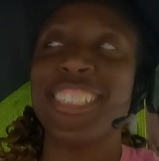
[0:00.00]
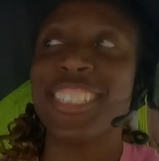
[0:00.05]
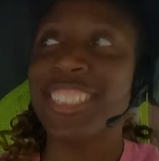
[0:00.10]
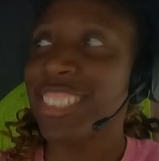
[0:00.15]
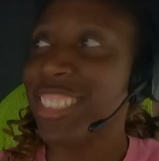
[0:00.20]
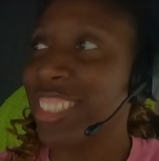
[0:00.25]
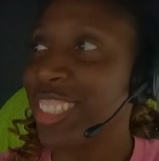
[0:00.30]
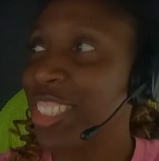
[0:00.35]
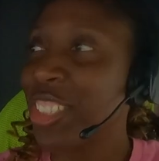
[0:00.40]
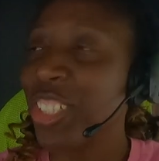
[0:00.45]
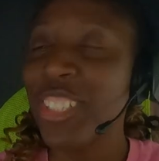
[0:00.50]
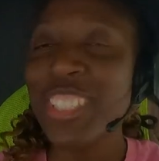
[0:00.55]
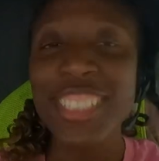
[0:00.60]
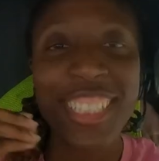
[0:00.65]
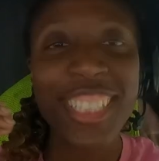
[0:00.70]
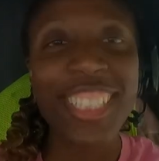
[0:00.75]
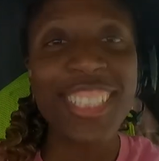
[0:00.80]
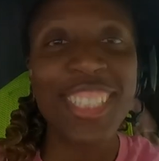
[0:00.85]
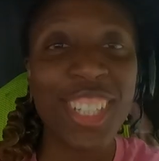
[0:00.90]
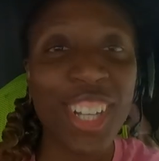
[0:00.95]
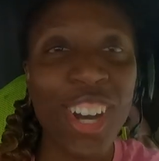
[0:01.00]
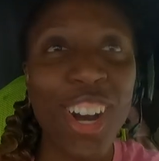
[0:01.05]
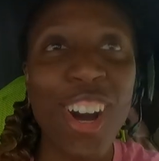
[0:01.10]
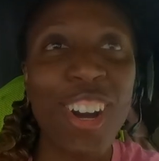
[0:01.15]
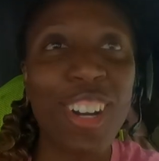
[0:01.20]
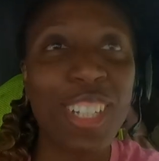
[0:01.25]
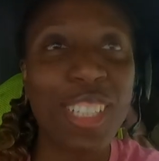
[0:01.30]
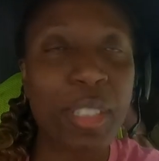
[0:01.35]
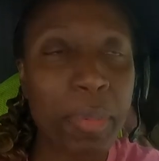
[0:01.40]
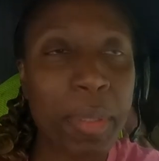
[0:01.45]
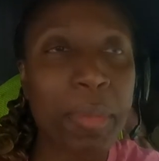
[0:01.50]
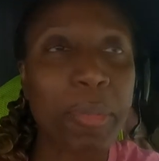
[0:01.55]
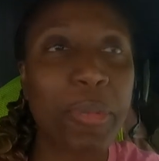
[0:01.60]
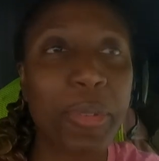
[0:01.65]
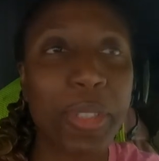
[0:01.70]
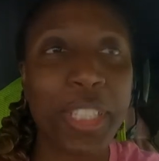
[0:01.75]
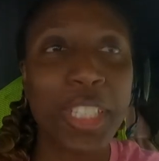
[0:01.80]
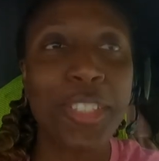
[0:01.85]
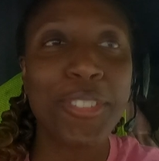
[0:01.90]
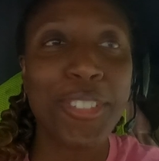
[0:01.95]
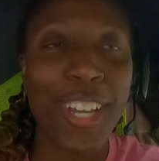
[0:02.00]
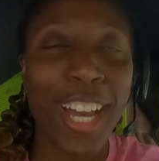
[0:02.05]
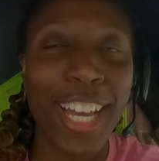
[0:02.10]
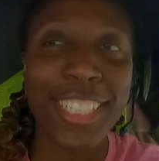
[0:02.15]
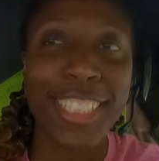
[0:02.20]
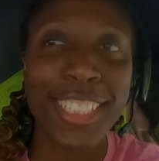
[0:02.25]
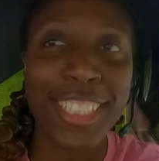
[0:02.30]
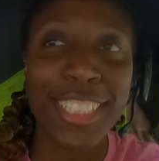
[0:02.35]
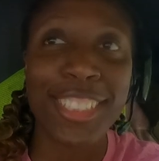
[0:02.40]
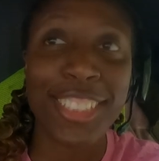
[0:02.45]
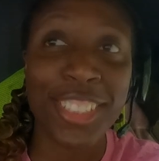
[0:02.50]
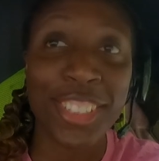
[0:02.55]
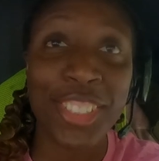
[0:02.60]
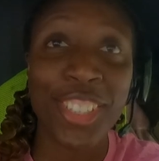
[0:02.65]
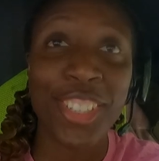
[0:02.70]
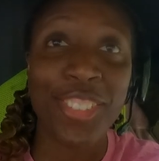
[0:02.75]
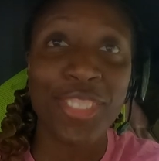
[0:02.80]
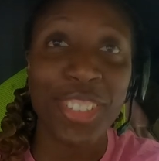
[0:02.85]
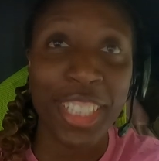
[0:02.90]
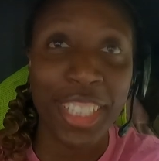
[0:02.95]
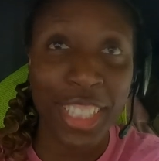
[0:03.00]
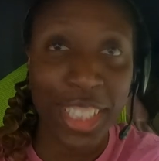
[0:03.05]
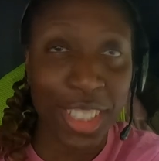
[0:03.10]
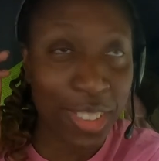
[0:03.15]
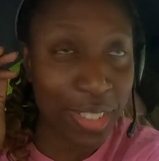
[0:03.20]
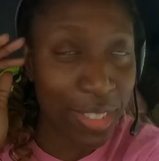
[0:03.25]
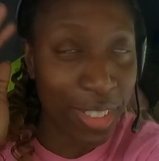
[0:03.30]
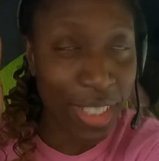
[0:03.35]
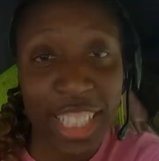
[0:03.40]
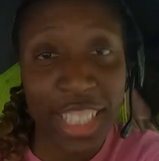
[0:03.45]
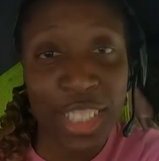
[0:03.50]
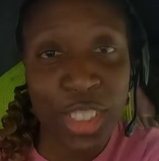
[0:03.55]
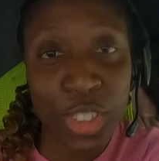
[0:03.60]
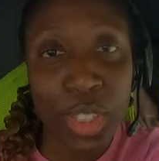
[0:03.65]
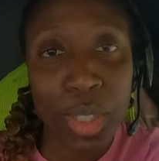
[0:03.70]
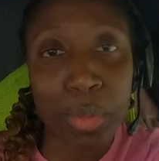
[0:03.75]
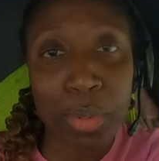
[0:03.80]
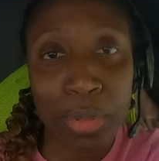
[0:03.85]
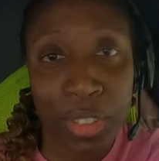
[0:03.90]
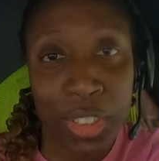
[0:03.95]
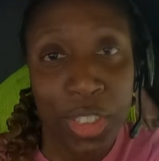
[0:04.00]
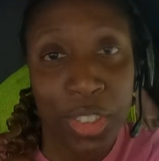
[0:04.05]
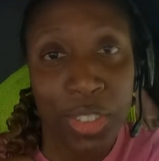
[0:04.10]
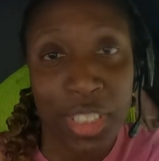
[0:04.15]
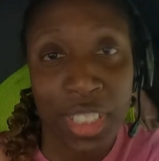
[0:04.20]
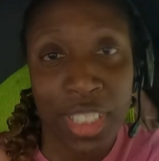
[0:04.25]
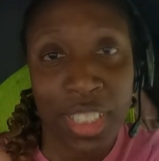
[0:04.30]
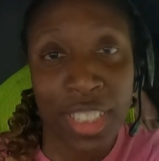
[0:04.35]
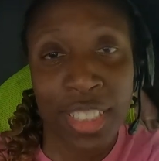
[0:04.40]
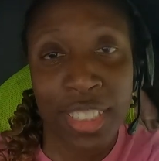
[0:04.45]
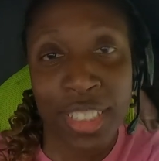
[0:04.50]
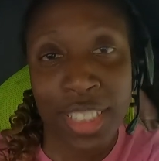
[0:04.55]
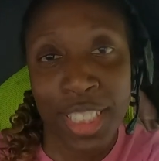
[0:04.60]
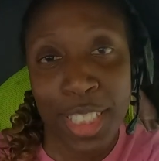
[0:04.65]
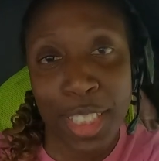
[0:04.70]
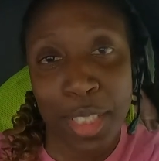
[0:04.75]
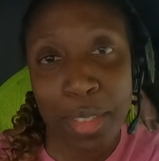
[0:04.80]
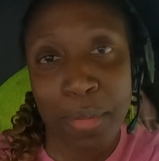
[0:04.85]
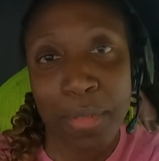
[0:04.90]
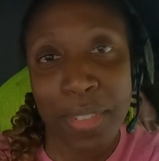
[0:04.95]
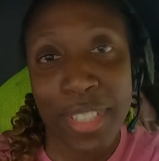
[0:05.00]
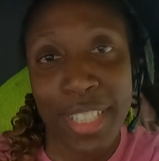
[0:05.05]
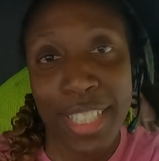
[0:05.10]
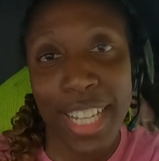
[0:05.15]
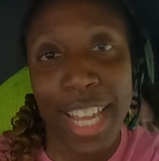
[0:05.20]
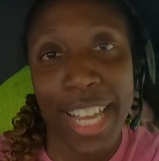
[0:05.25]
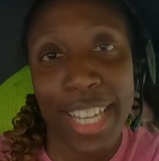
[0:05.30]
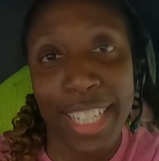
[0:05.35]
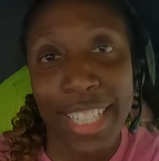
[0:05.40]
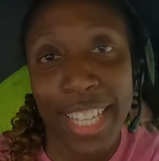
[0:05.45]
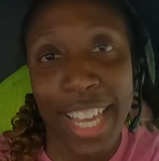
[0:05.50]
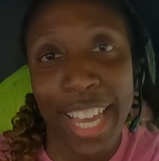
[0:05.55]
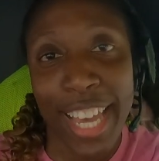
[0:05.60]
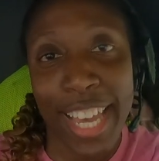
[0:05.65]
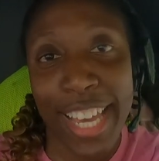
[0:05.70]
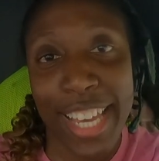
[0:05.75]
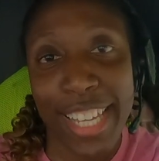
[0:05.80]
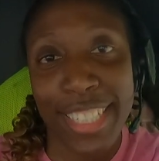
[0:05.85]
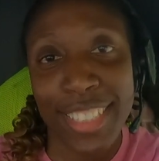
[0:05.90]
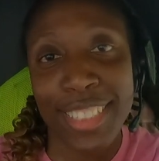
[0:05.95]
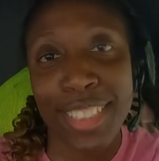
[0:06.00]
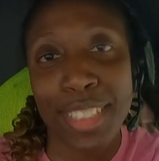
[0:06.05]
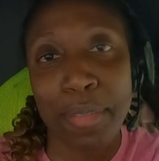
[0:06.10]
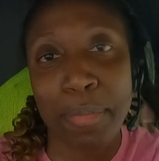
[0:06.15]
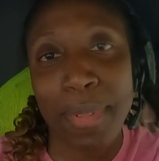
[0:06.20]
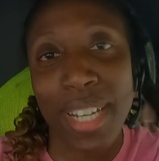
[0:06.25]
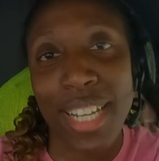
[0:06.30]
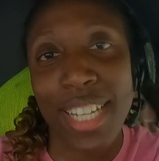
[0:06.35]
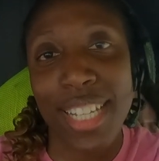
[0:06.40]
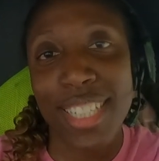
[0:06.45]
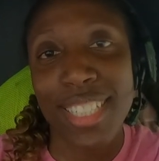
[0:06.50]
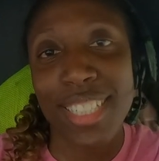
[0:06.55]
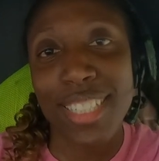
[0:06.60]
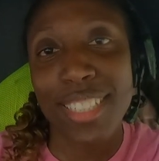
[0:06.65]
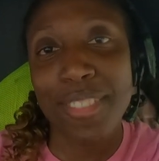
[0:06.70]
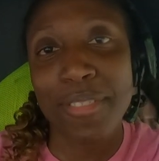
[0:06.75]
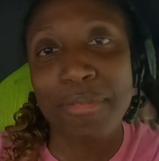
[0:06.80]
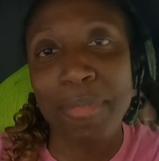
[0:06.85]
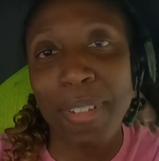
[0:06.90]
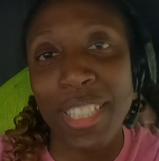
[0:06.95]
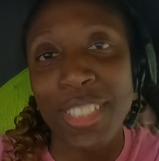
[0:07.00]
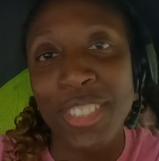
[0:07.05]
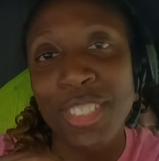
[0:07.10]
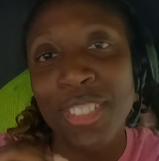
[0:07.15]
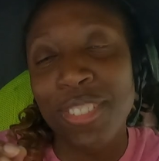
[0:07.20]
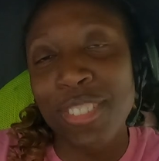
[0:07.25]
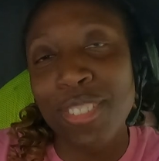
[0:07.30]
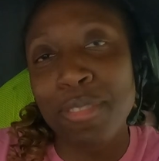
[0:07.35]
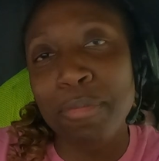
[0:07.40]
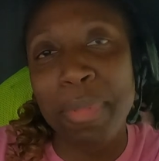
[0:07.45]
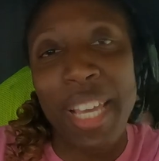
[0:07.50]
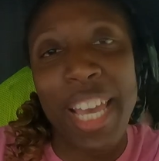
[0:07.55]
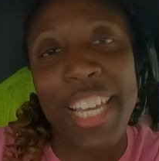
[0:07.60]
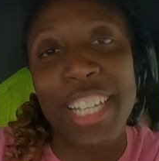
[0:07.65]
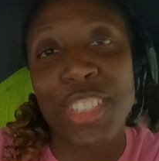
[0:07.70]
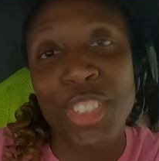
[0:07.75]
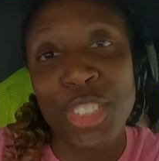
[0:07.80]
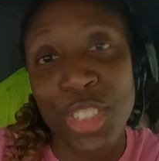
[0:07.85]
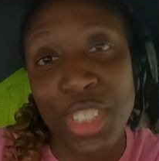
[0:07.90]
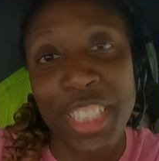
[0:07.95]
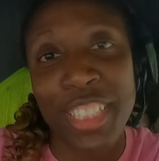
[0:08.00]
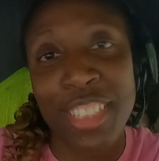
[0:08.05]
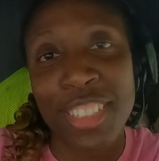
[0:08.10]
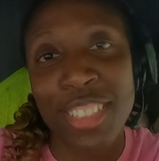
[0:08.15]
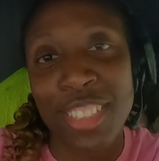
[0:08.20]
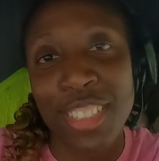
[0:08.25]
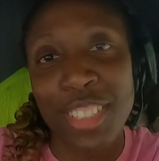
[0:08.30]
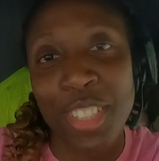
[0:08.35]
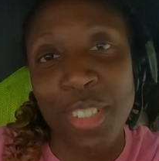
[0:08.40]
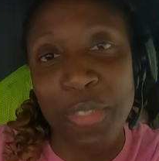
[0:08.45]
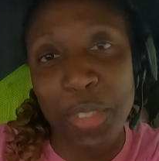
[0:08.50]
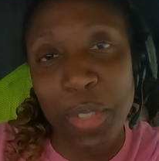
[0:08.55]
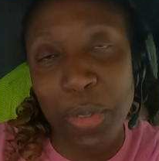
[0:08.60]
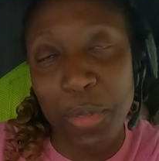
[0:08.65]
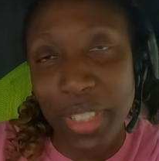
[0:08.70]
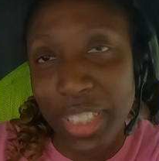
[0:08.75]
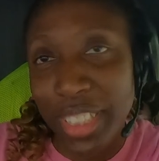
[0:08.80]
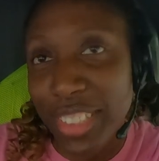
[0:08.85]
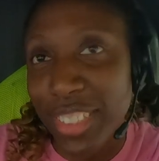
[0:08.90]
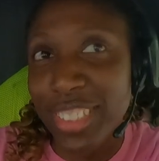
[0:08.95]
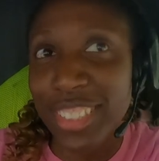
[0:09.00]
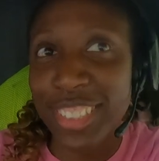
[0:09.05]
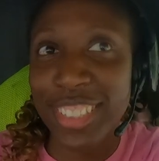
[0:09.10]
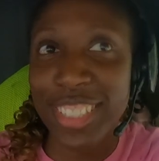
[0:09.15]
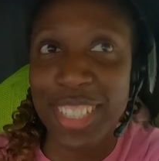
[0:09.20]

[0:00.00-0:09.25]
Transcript: just, you know, it's good to call because people will give you ideas that you don't think of. A troubleshooting tip that I can add to my bag of tricks, if you will.